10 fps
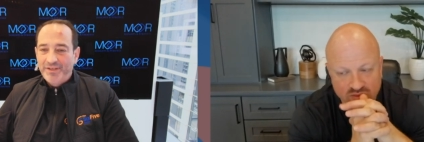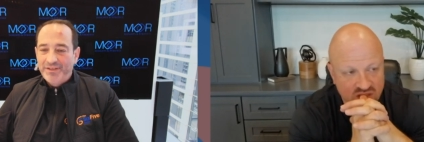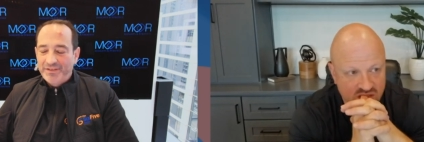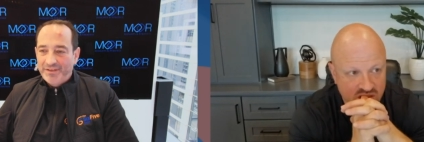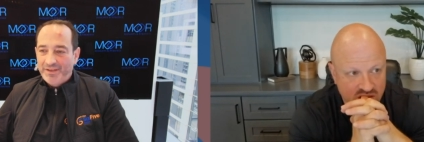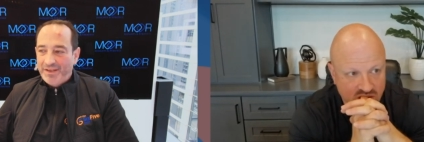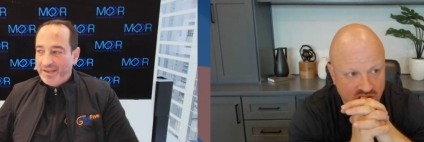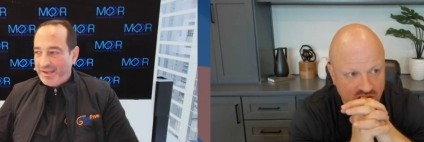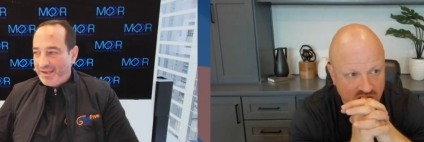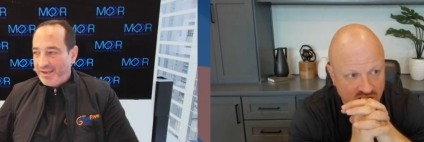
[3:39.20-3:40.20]
Speaker 1: it
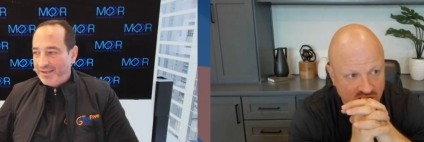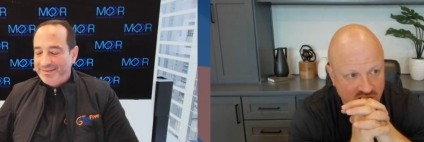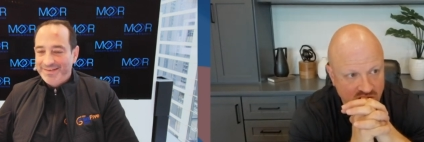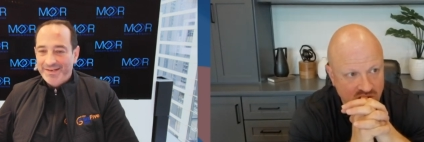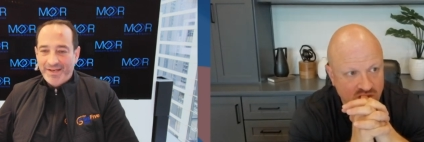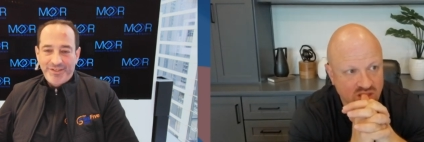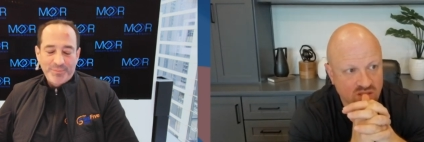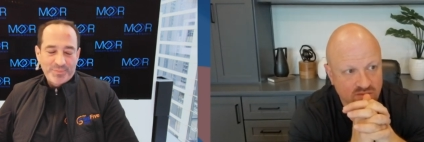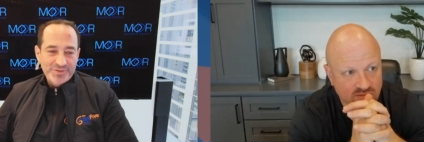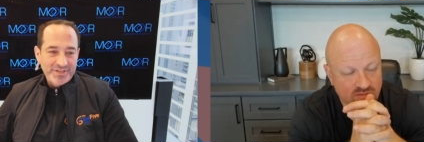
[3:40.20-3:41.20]
a
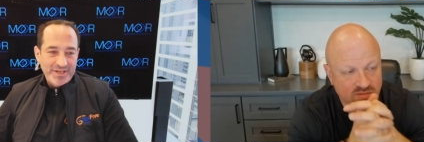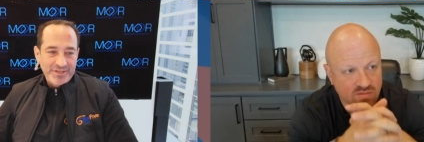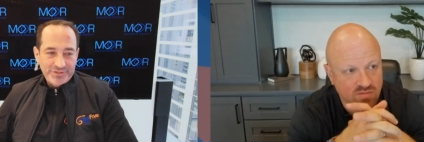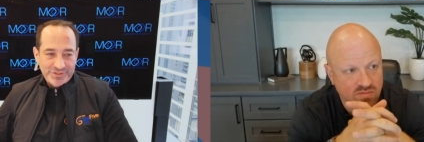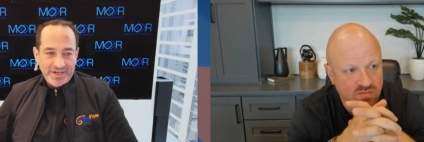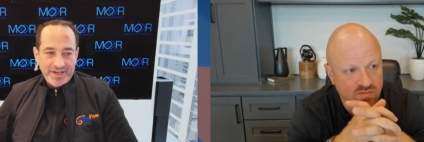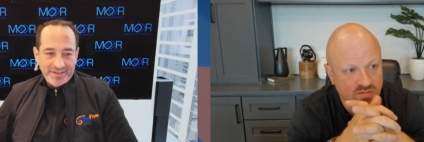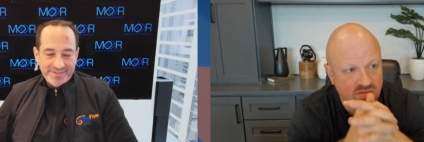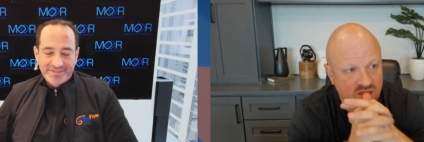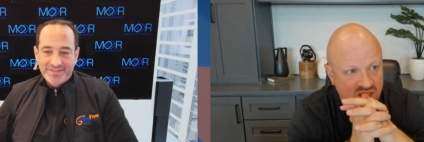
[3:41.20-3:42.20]
90%
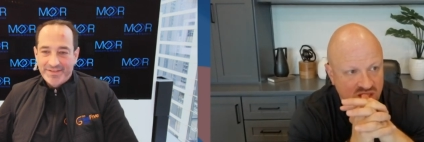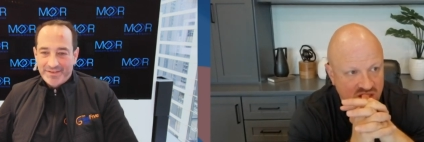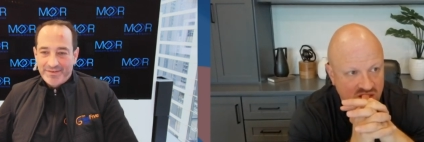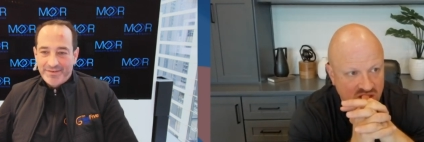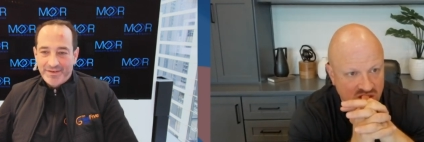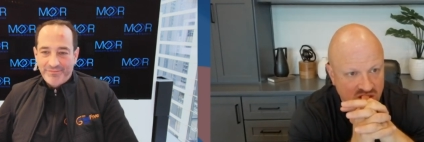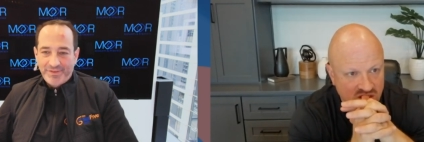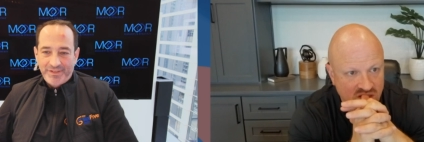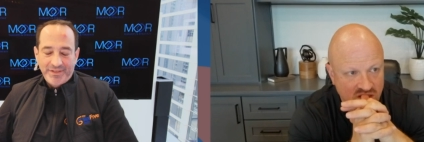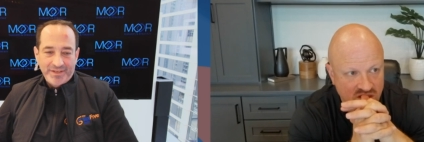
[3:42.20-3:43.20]
chance that
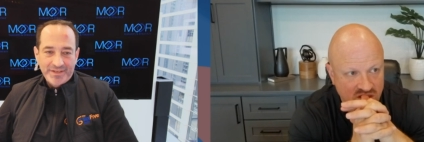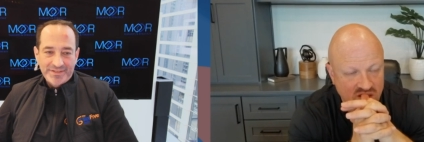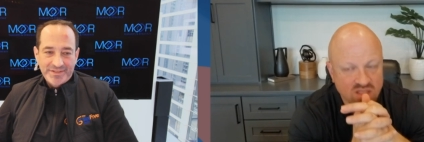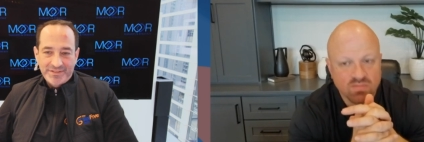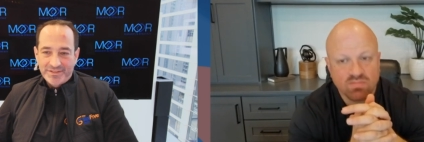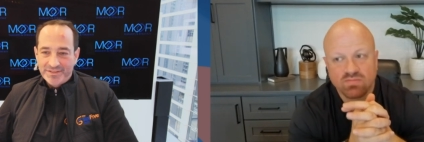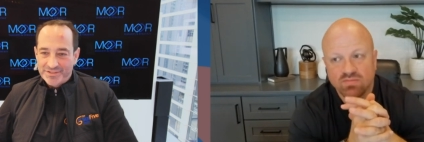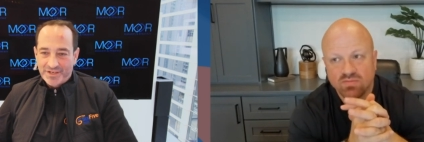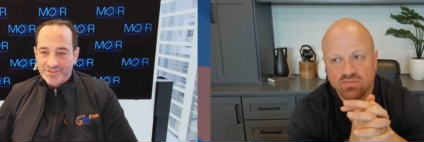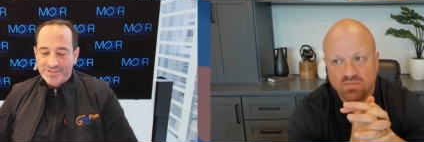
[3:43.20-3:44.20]
NVIDIA gets into this
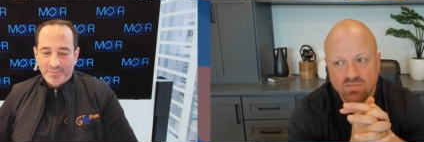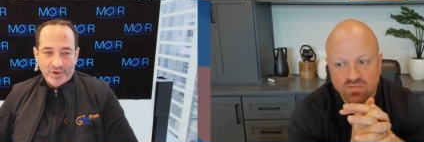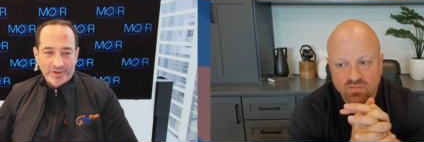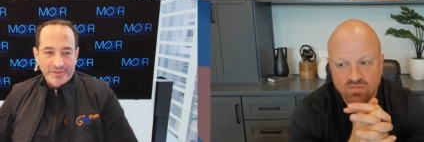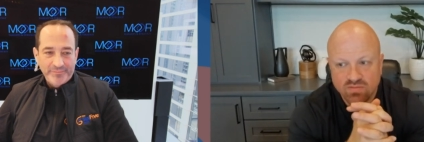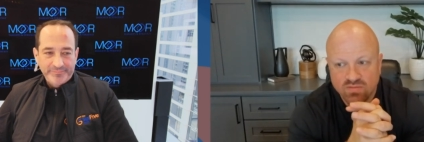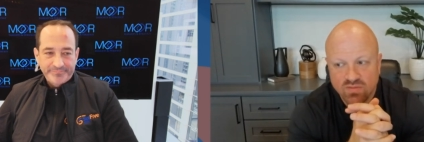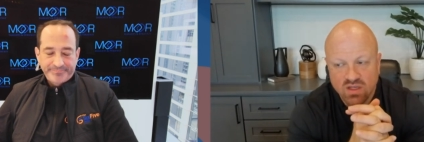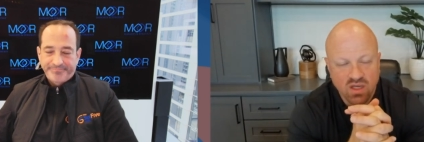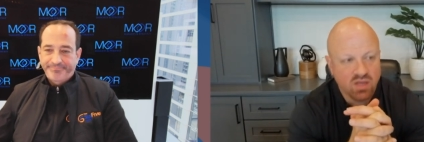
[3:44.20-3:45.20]
custom market.
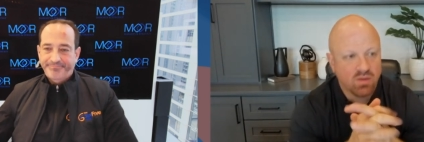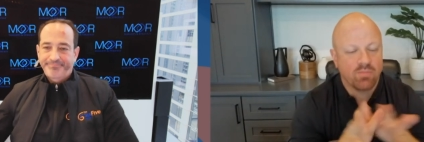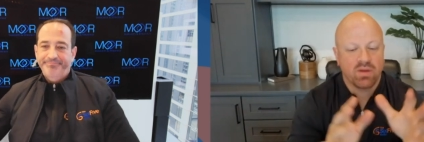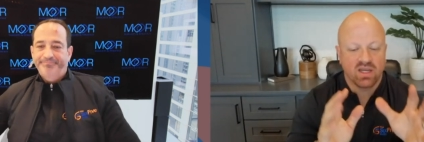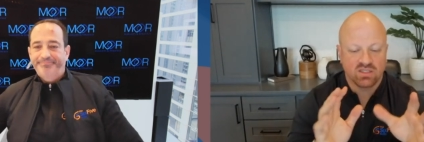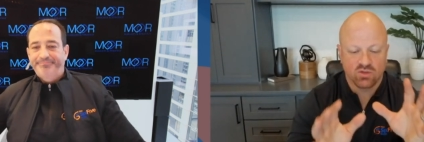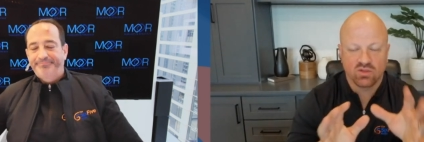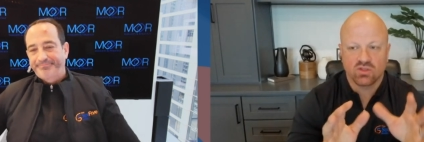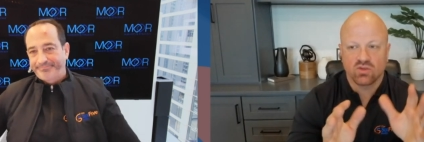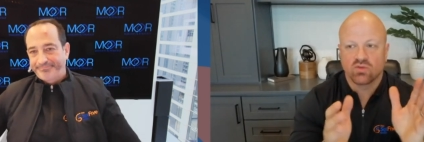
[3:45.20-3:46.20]
Speaker 2: Hey, hey Pat,
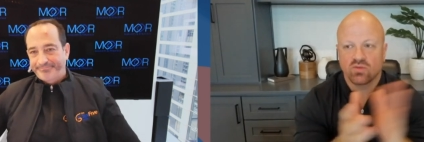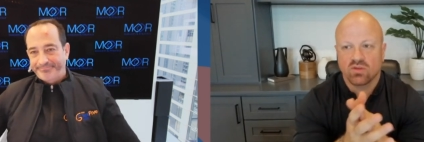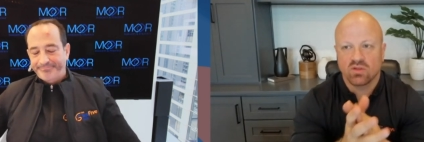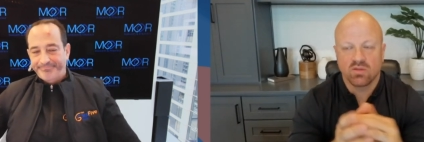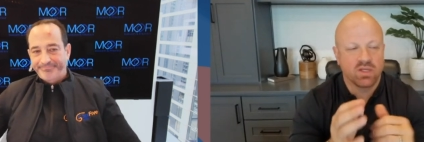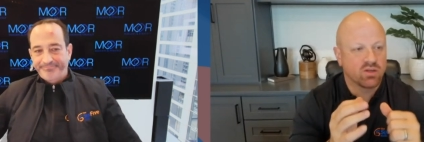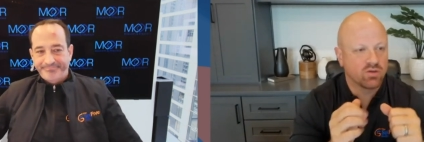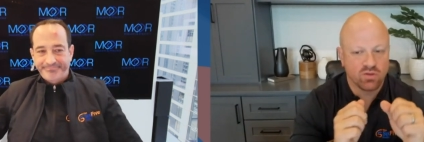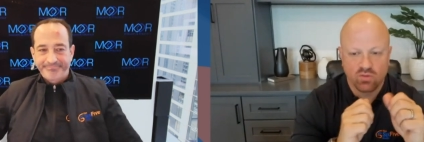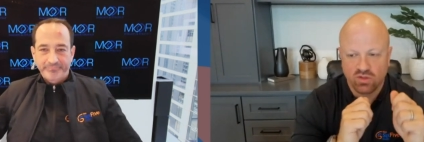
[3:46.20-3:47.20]
so, so let me
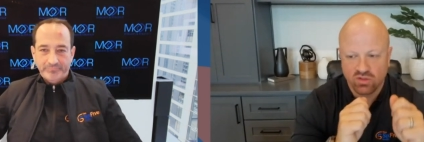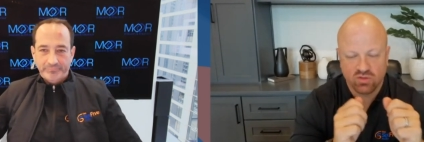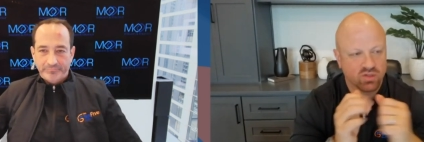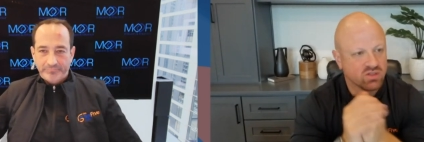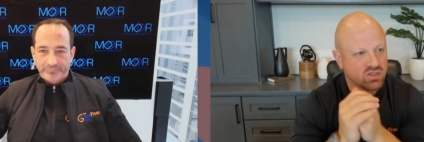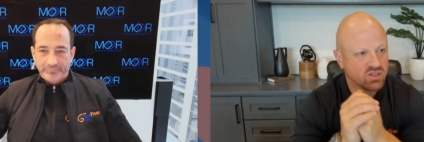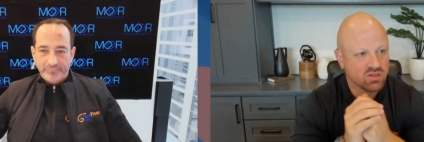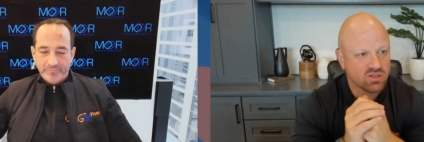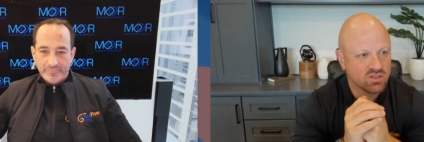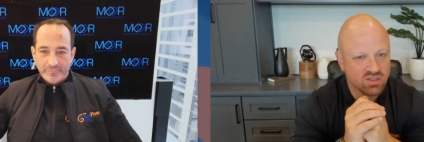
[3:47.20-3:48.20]
interview you really quickly
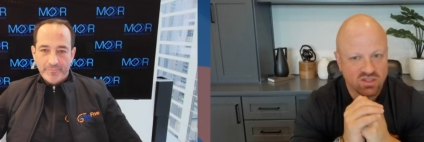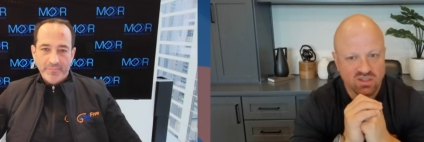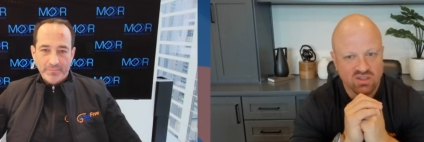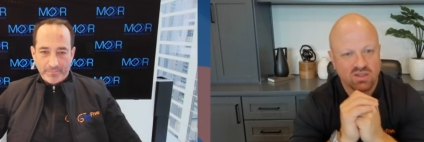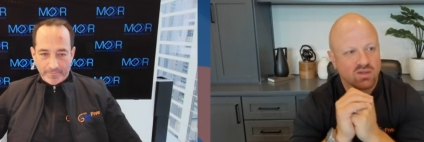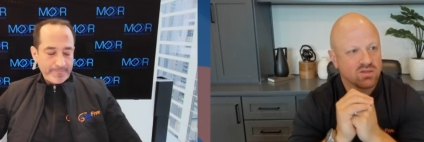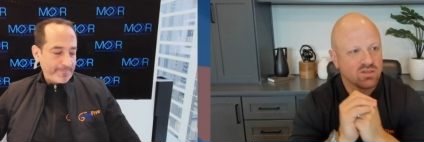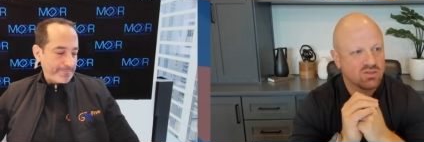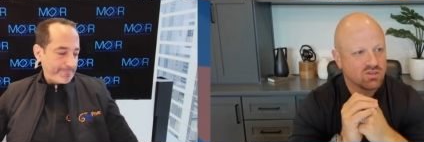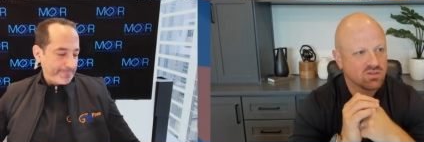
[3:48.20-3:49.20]
here because uh,
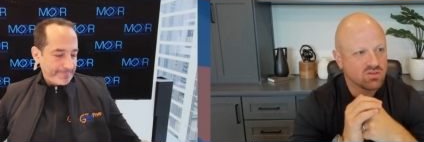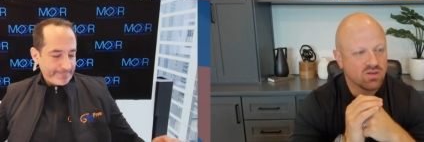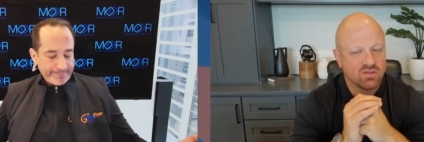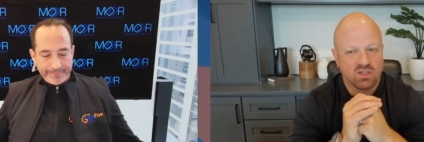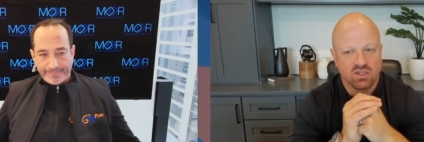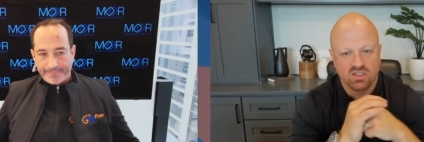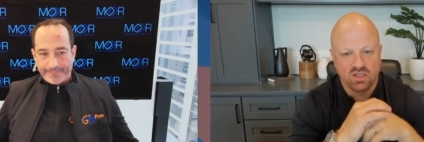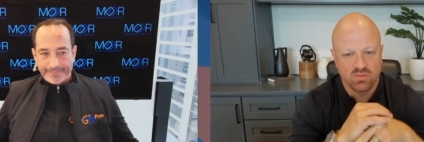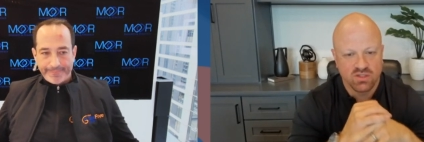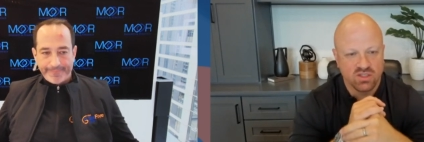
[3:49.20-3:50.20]
you, know you haven't done a
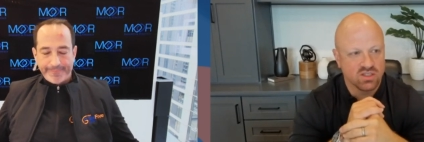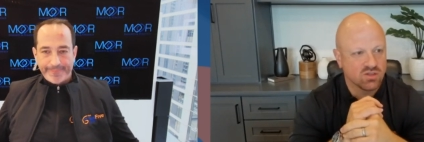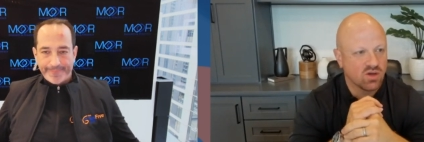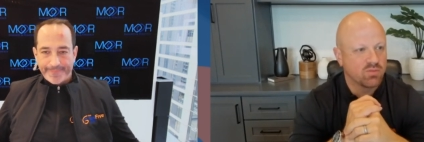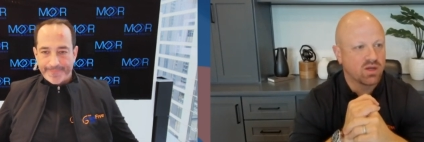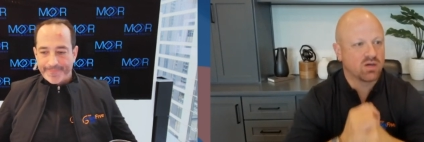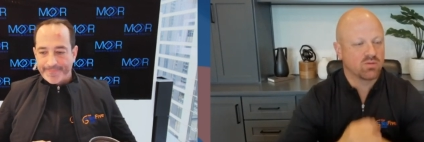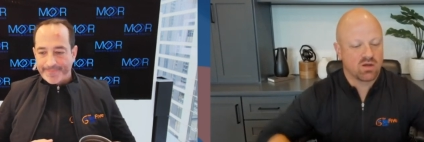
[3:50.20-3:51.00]
CNBC, so I'll, I'll,